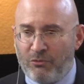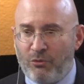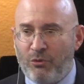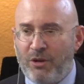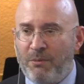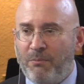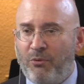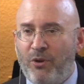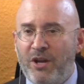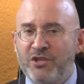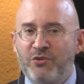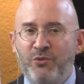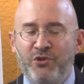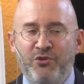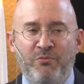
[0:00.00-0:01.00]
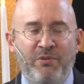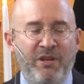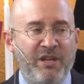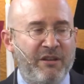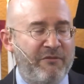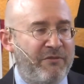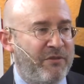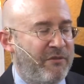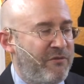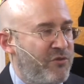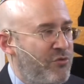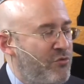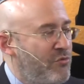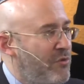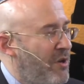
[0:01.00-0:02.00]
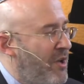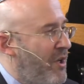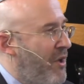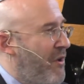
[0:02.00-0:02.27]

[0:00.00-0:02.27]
or impressed would you be if you